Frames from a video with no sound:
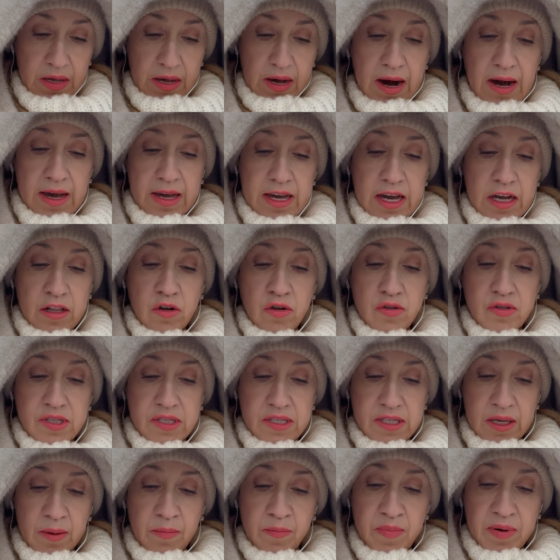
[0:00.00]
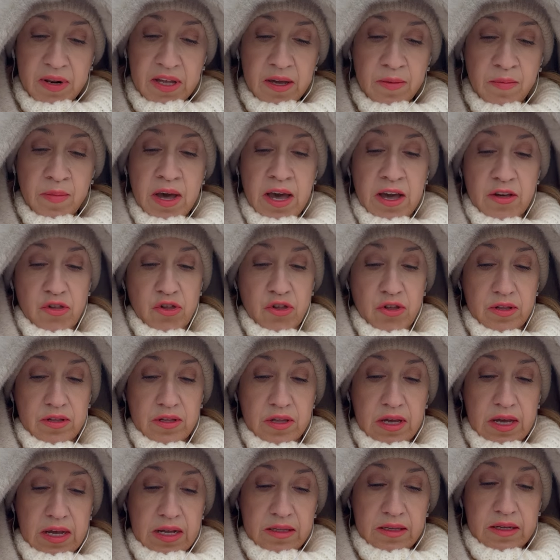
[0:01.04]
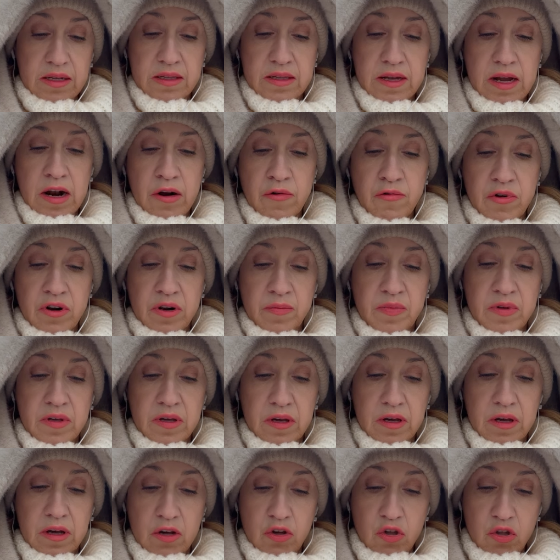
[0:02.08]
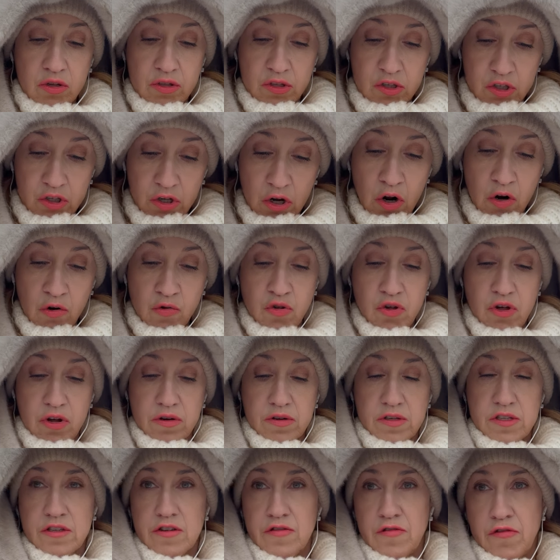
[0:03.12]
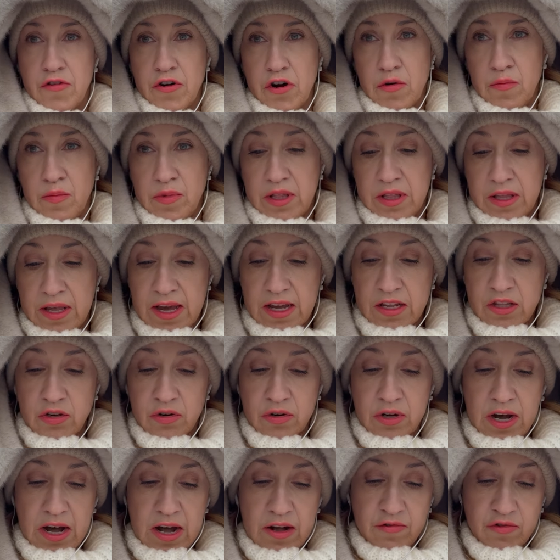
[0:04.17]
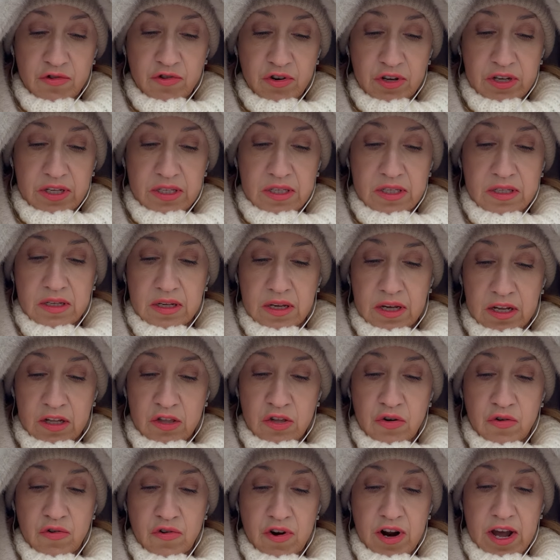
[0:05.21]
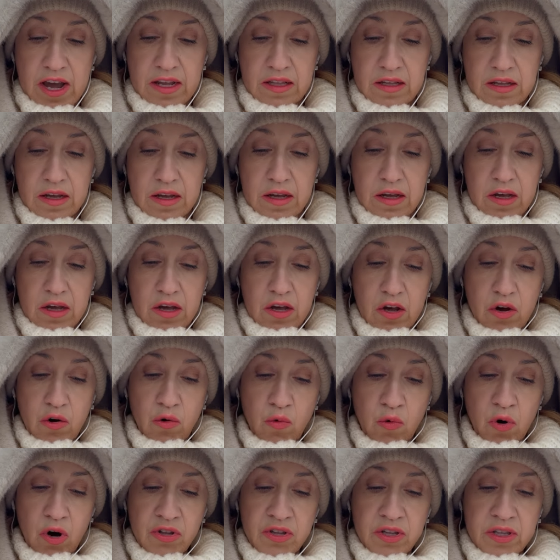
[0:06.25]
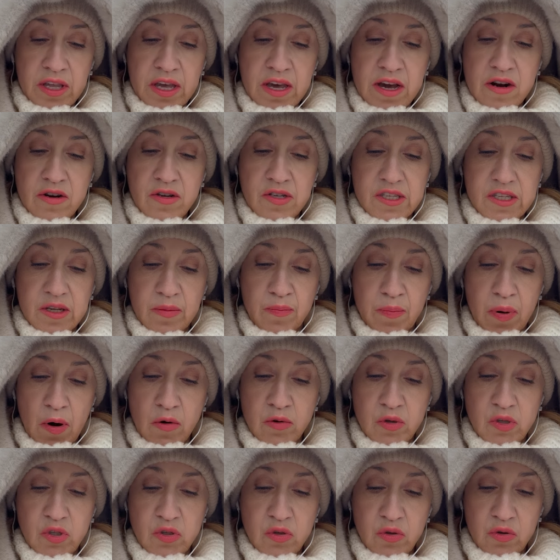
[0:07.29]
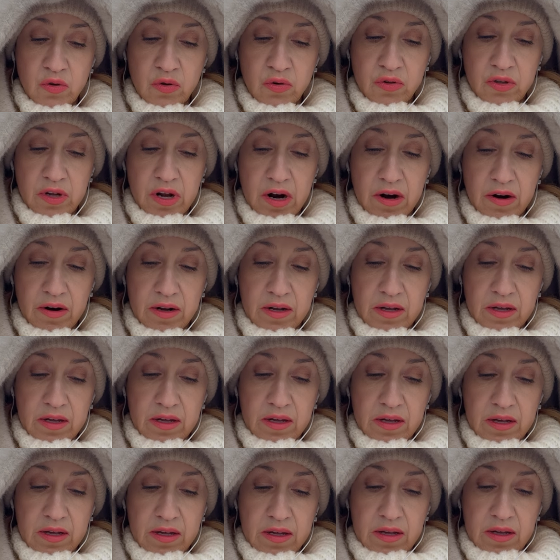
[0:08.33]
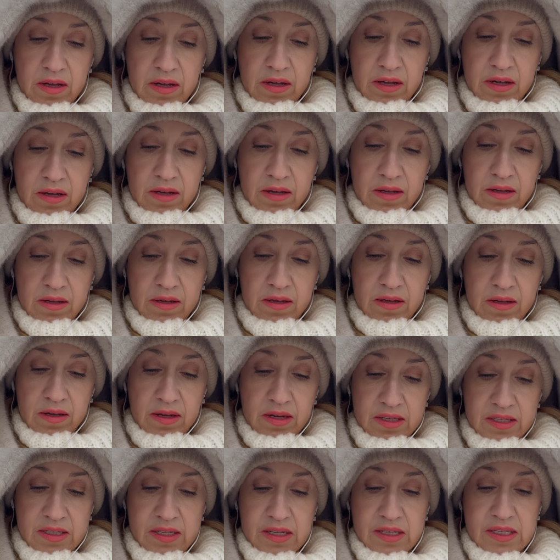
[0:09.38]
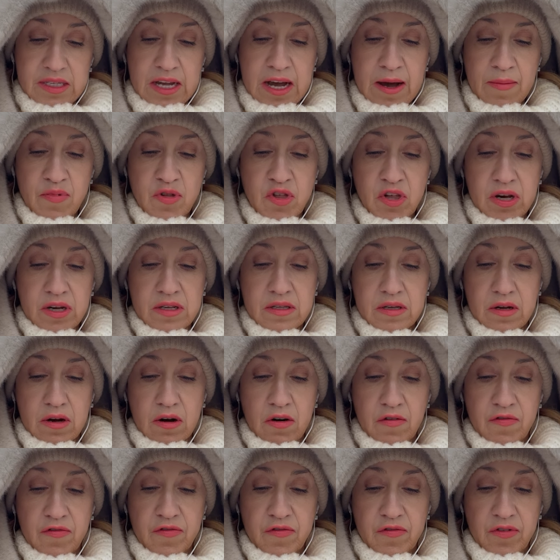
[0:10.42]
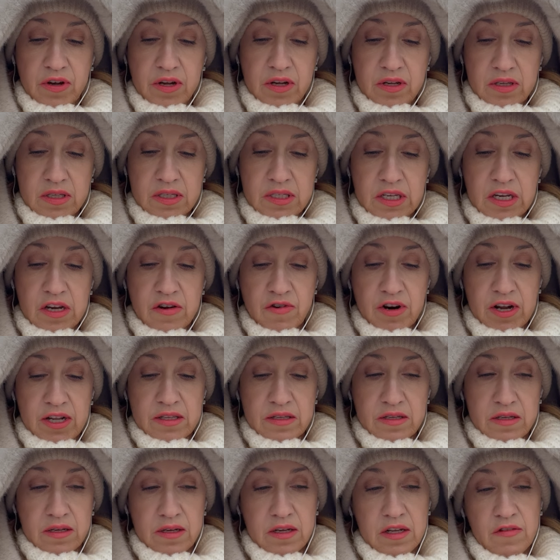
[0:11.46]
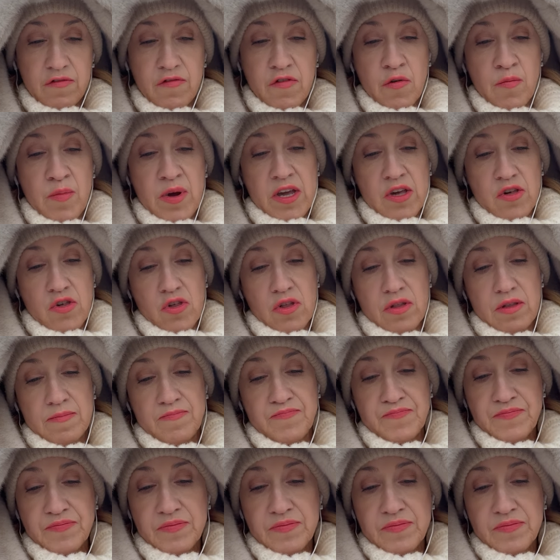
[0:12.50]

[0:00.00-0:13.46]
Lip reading: I cannot simply imagine that there will be soldiers from NATO countries in Ukraine. What they are supposed to do there is the subject of secret information.